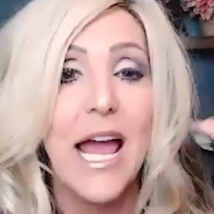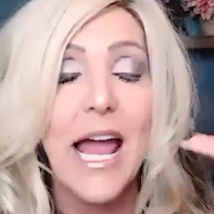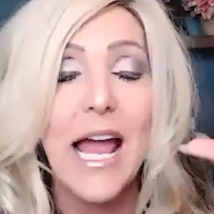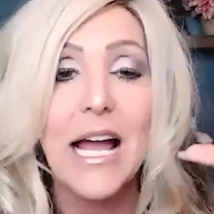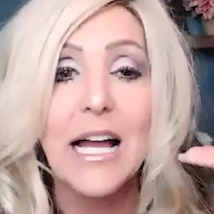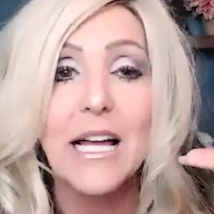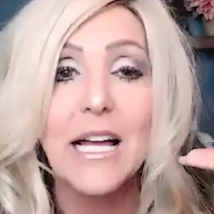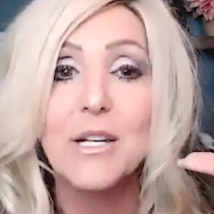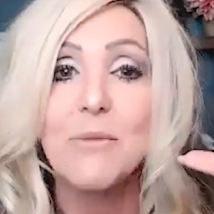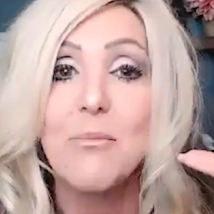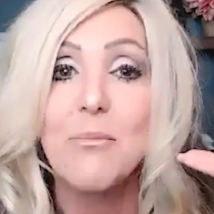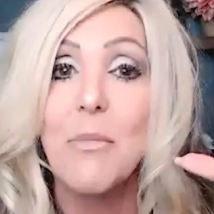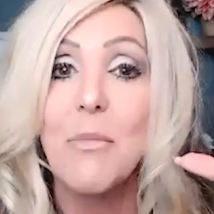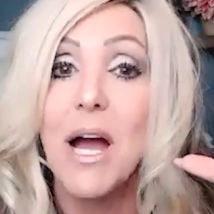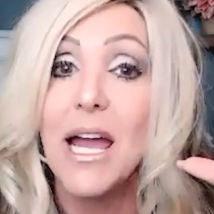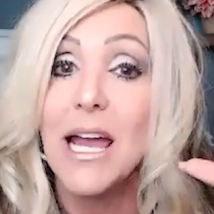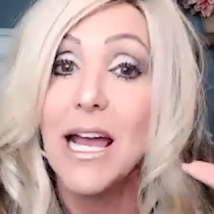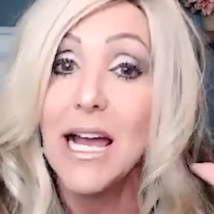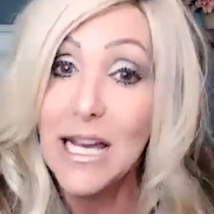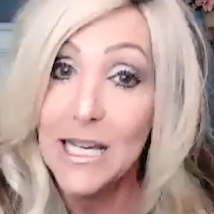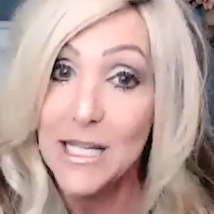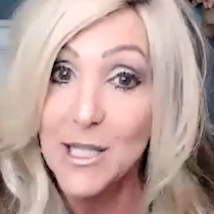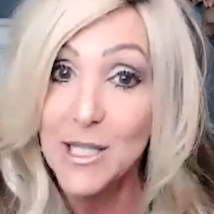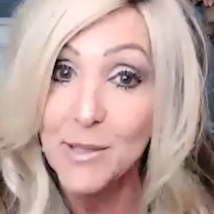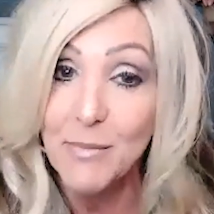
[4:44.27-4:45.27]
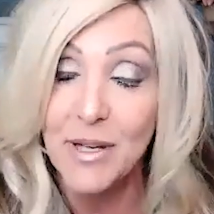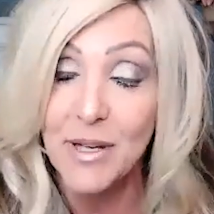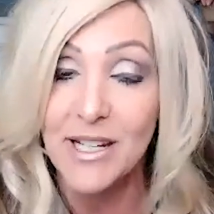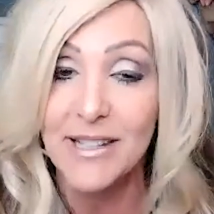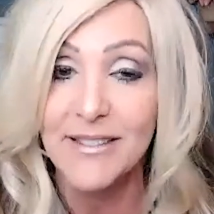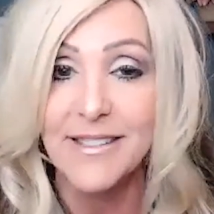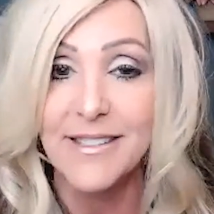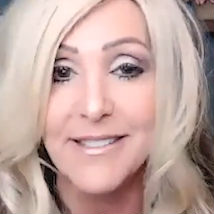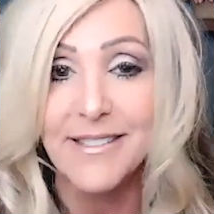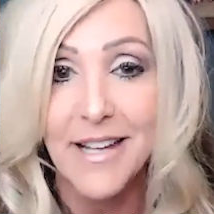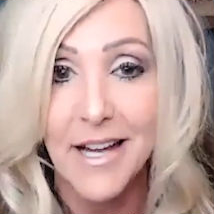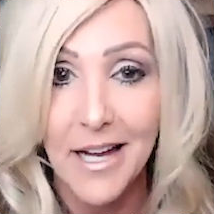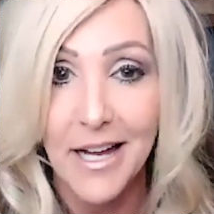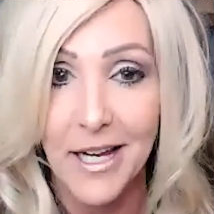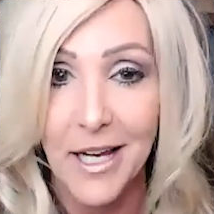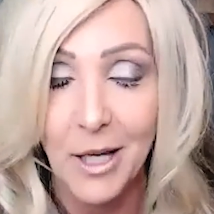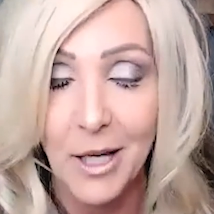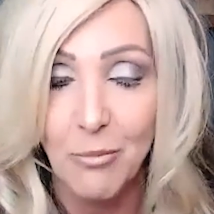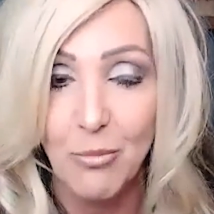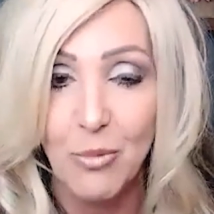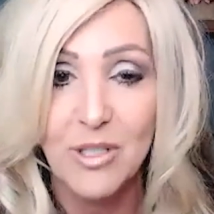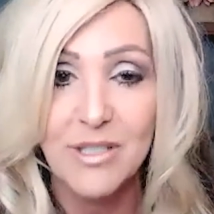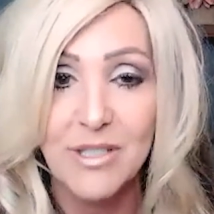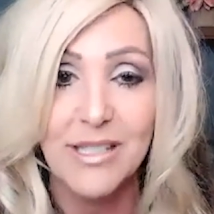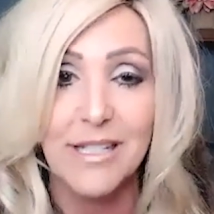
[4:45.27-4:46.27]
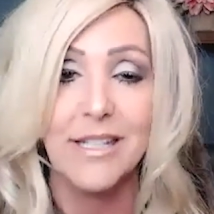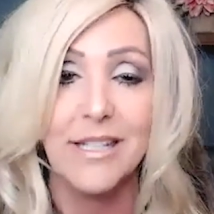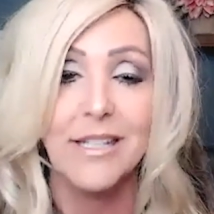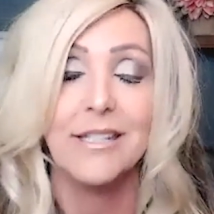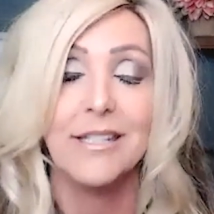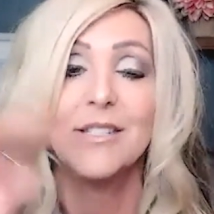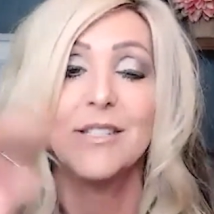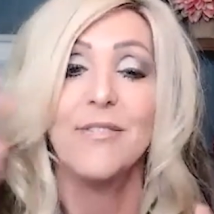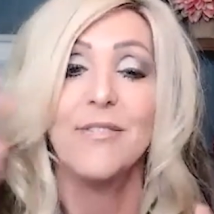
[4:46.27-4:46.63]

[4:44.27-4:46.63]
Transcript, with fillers: and my husband at the time was in